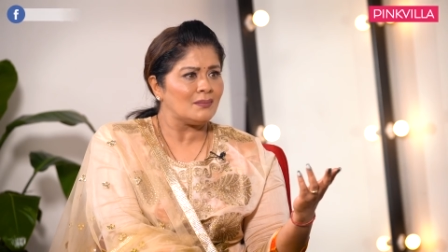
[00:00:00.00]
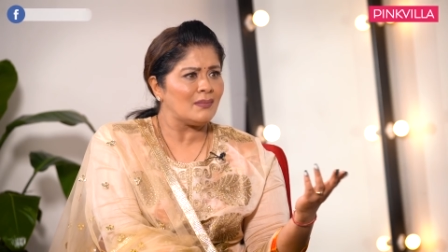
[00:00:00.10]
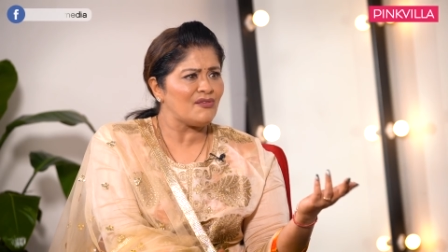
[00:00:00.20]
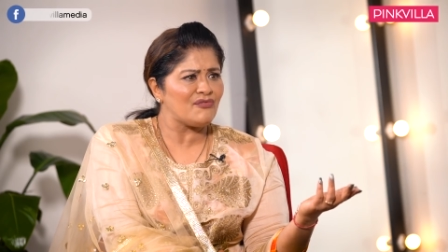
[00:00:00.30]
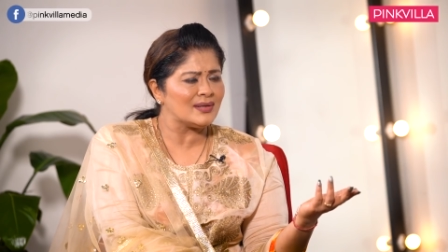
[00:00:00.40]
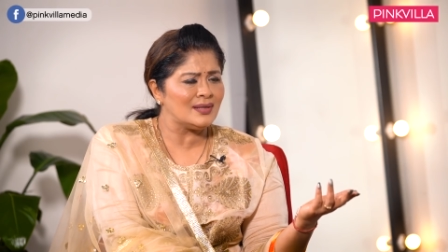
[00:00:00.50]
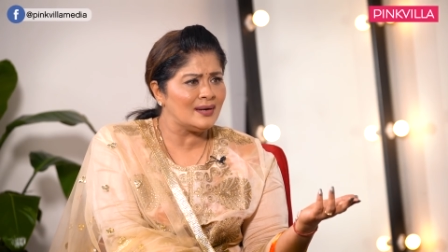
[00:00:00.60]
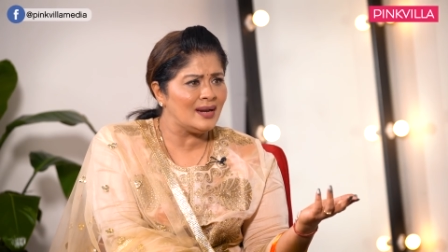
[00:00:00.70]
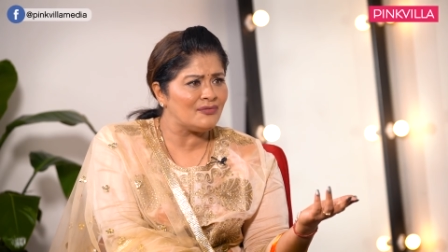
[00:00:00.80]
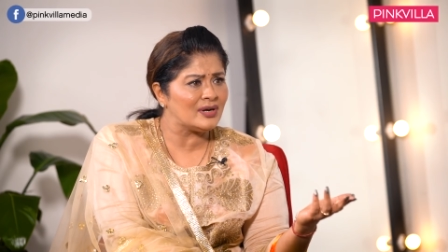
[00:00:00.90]
My father had
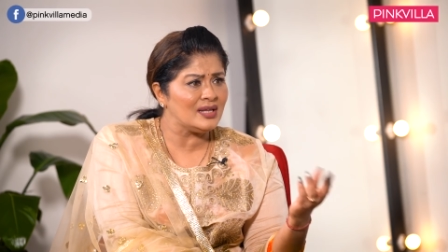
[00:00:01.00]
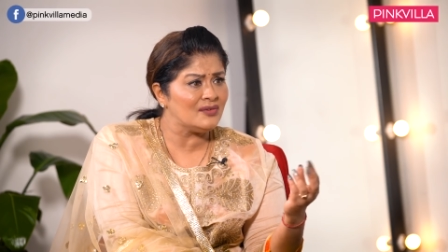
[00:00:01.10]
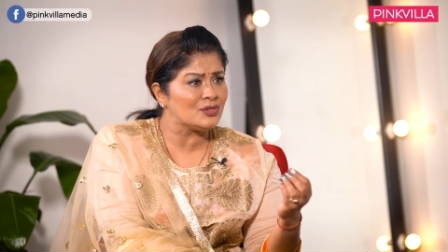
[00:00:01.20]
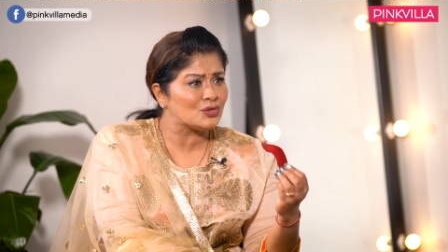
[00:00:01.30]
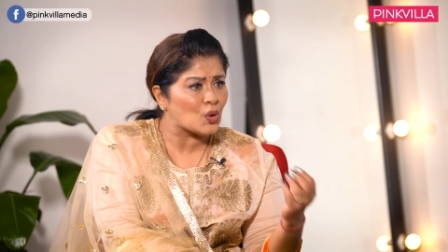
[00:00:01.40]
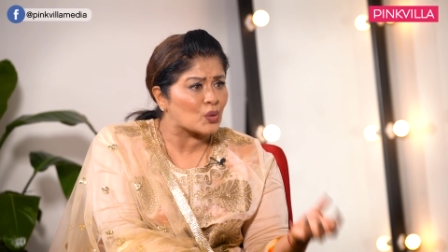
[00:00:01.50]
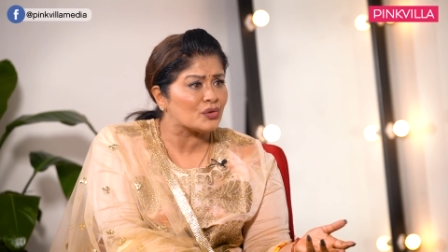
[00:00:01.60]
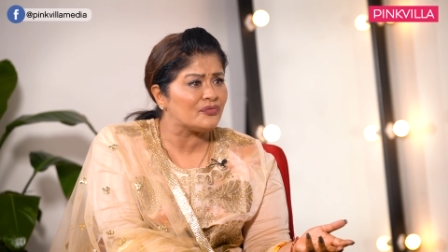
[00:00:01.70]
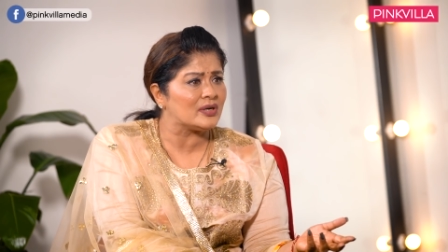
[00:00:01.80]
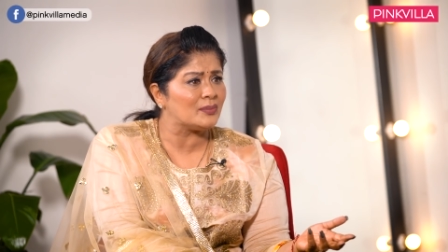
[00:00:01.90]
never even thought
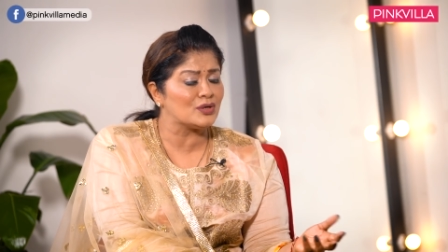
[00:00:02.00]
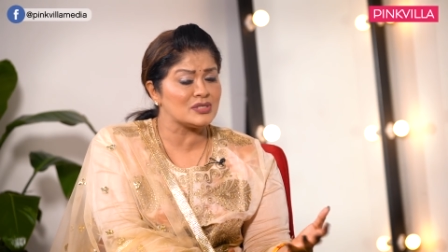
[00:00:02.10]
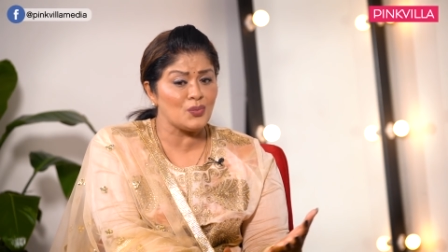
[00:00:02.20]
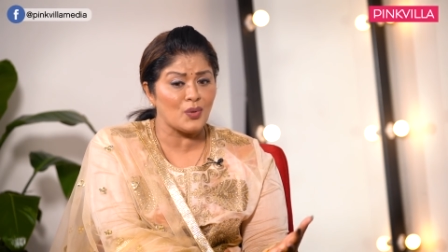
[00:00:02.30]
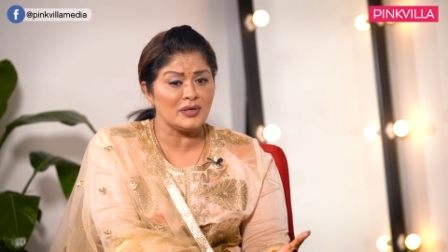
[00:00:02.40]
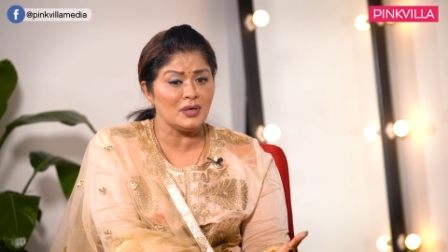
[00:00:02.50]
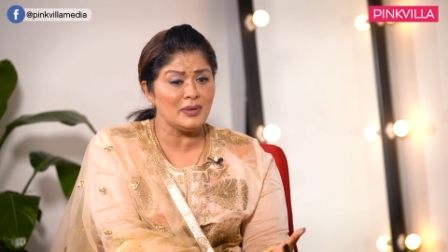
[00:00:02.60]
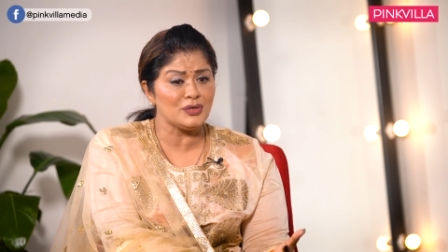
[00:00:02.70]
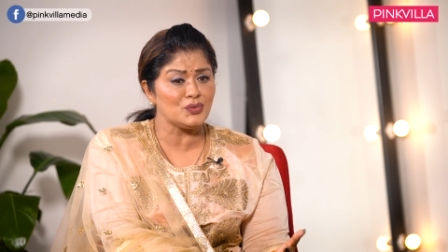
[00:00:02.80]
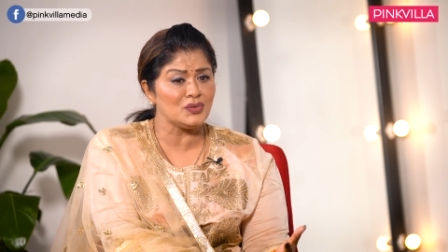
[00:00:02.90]
of it because he wanted
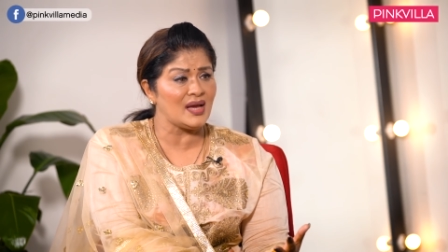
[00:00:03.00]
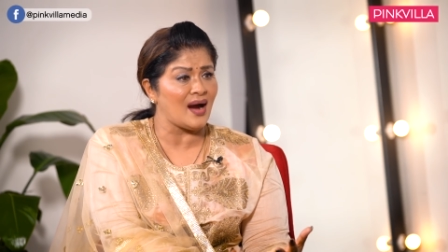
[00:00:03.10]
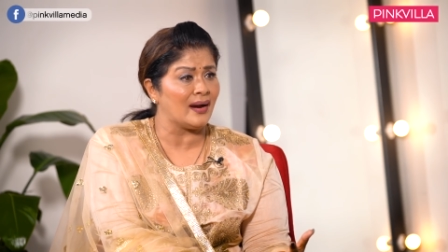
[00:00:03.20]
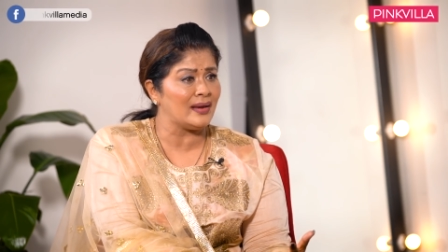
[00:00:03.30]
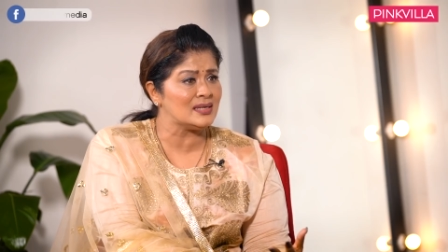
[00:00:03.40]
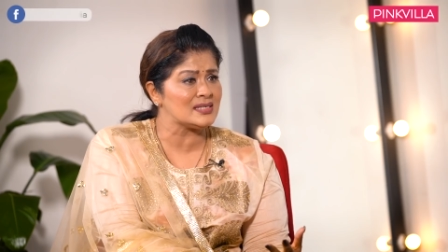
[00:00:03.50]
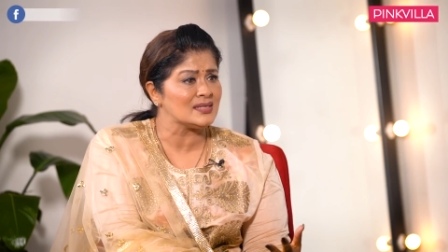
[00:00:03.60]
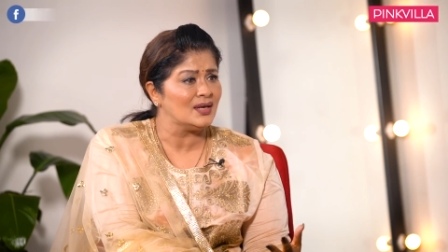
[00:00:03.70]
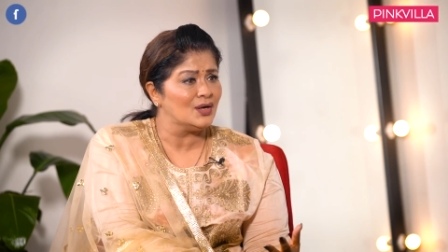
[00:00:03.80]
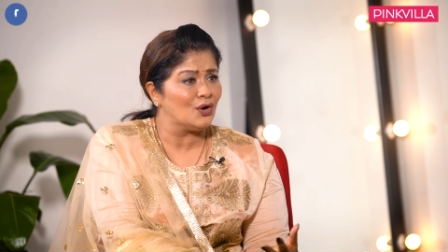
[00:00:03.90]
me to do the IS
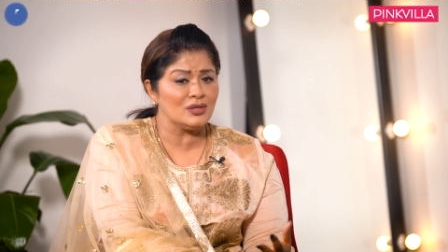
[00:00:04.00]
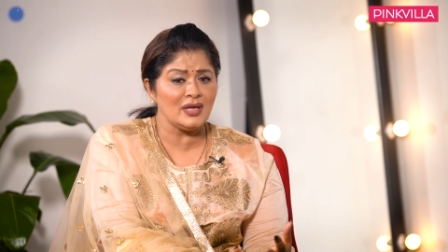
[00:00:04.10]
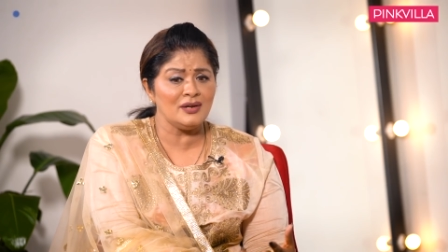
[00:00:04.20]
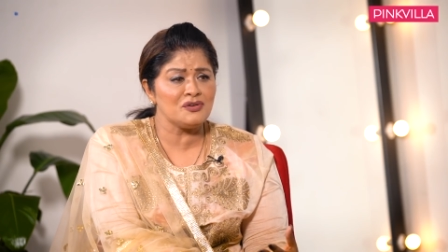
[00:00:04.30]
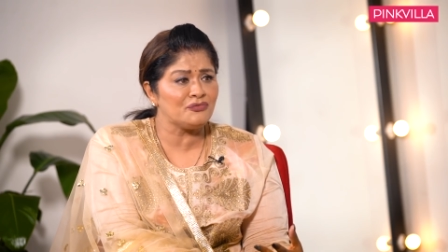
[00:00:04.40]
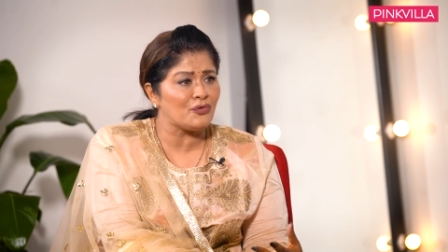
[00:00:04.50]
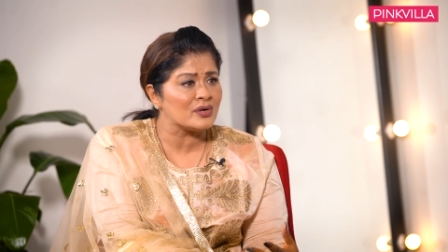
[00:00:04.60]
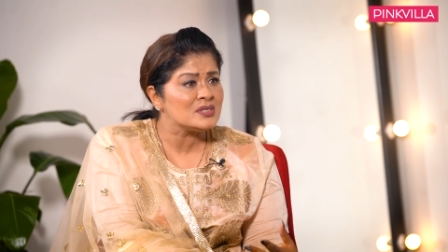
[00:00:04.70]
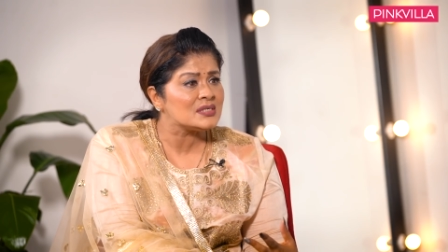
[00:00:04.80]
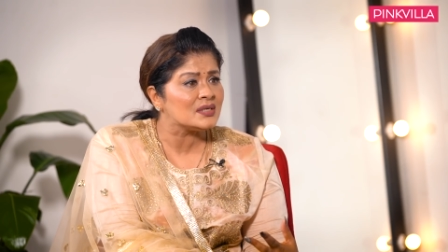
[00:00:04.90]
or the Indian
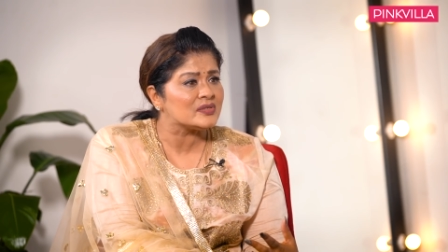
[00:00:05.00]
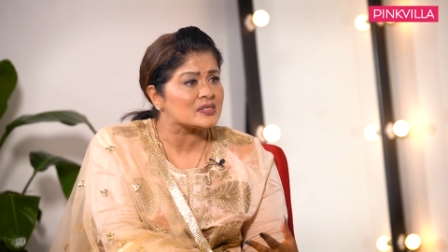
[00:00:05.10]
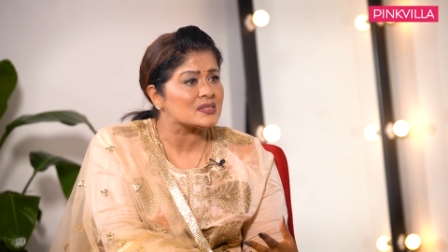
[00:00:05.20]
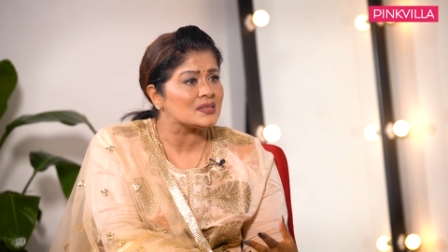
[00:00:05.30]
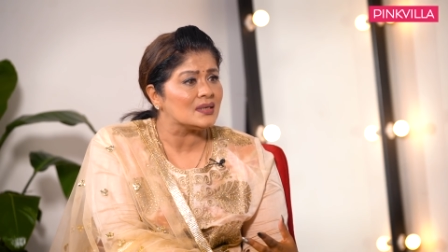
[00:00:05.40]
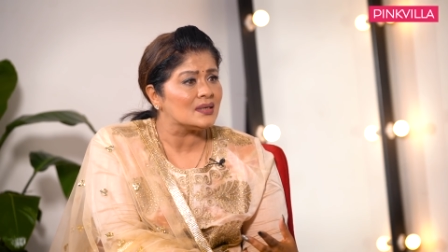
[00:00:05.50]
Foreign Service.